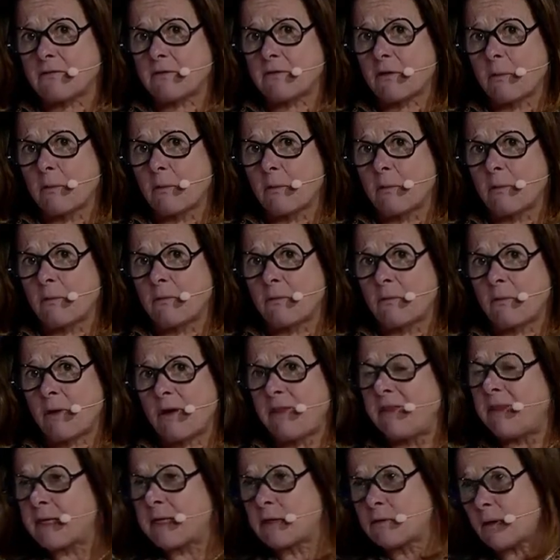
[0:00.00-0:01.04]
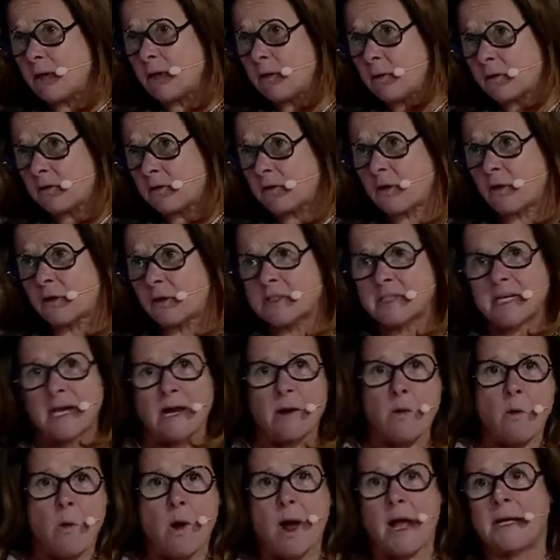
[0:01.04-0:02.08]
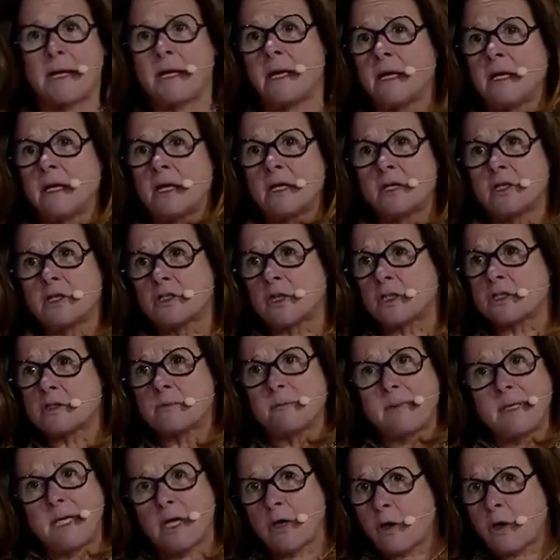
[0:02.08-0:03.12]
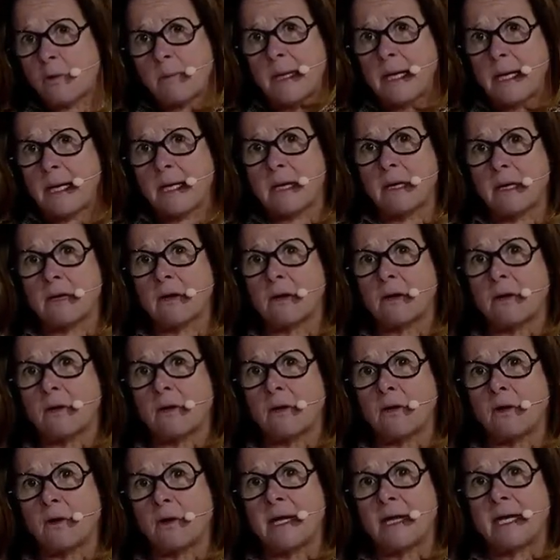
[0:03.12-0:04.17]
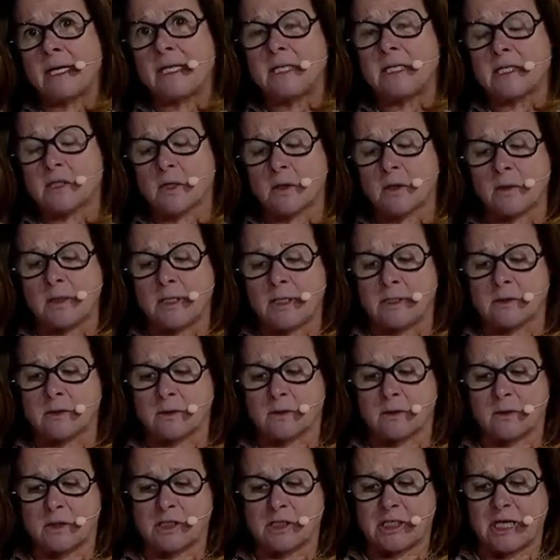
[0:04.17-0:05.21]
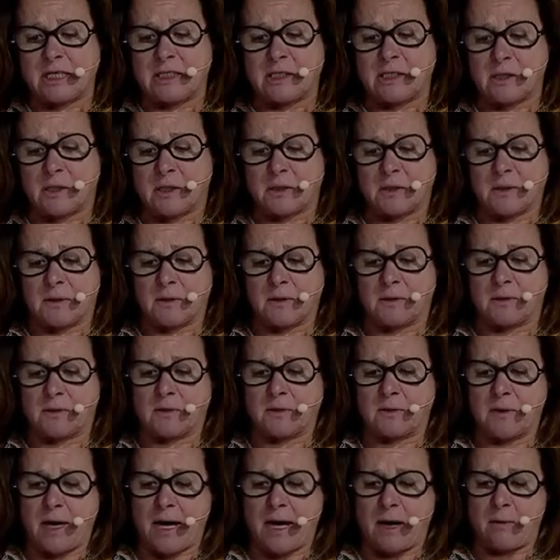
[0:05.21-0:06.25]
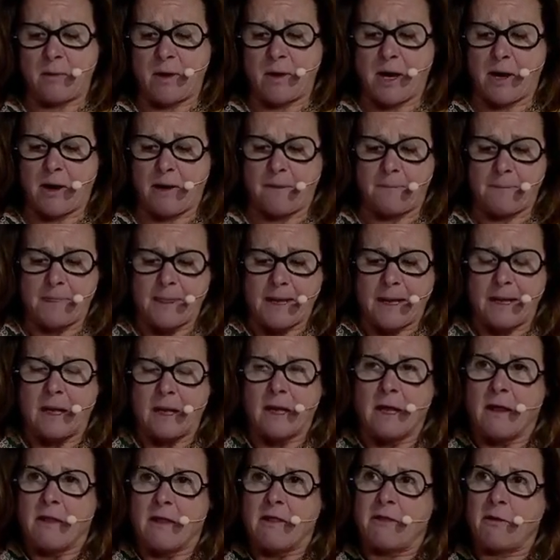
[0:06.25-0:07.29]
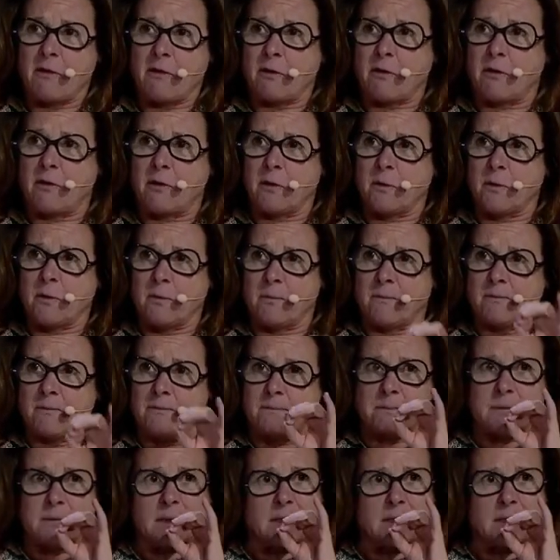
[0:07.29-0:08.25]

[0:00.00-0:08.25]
from one day to another Taiwan just becoming again in the China area. The